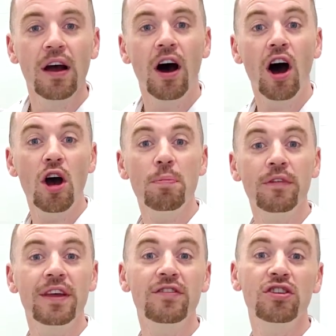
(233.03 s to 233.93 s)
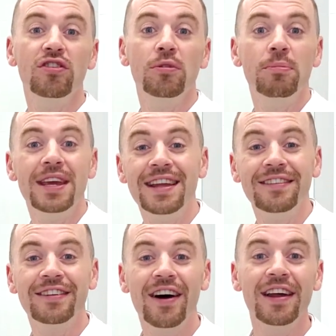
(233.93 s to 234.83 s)
I hope I've given you some
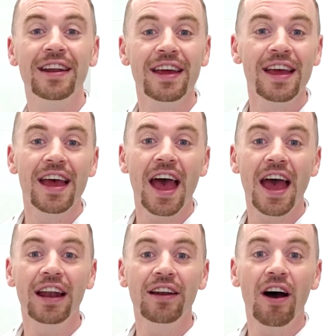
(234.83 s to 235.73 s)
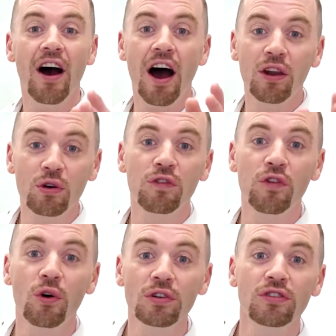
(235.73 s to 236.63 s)
insight, and I look
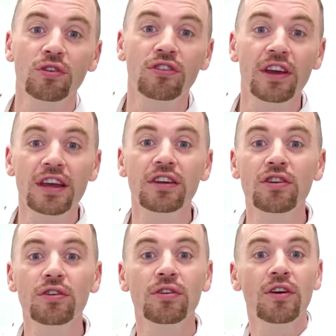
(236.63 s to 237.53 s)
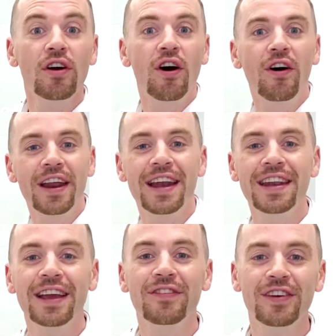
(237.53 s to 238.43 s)
forward to seeing you on our
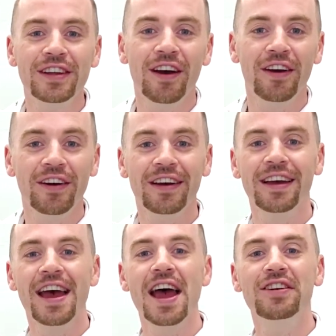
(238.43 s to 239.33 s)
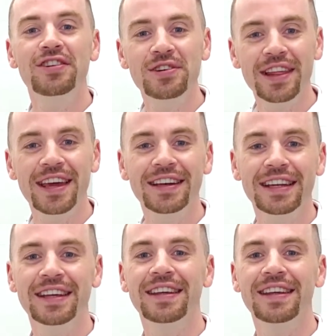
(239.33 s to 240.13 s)
next video. Until then,